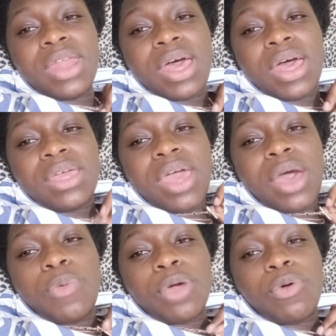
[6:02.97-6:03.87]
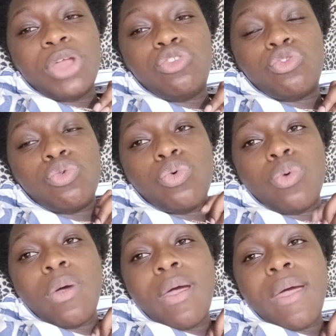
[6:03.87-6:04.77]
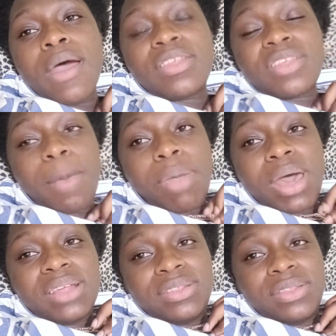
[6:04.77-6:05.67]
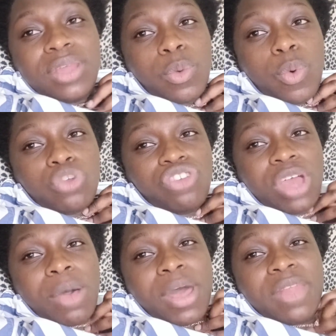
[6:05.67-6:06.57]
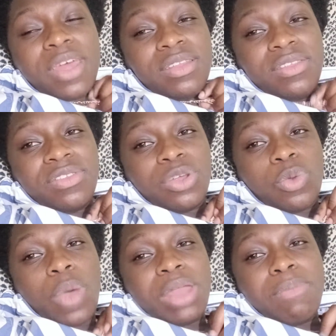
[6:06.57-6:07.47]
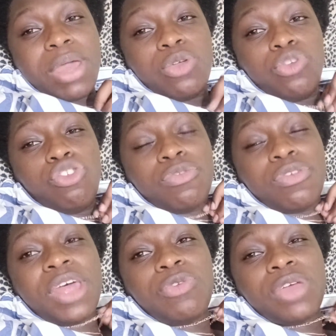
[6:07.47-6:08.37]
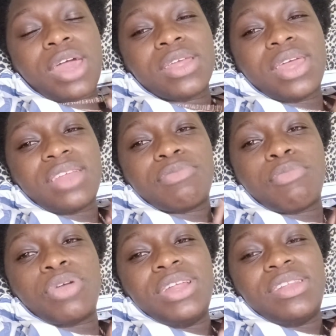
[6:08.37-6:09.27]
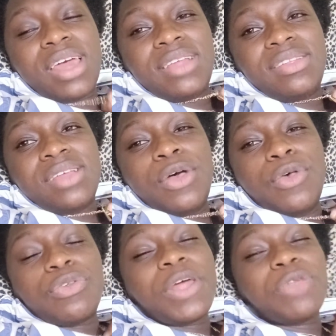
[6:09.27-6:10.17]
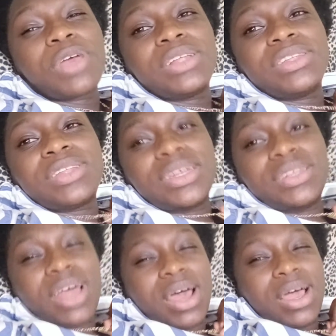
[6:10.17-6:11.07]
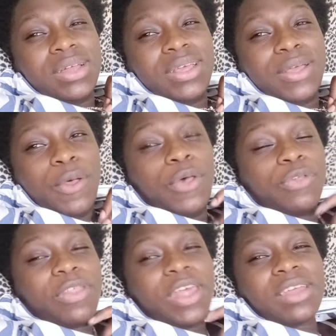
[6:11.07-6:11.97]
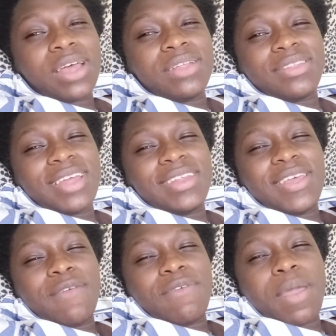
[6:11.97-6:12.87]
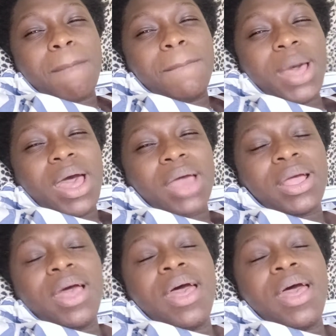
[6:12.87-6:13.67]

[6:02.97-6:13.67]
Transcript: yeah, we are going to surpass the watch hour that is required by YouTube so that we can get monetized, so that we can start earning, so that I can start giving back.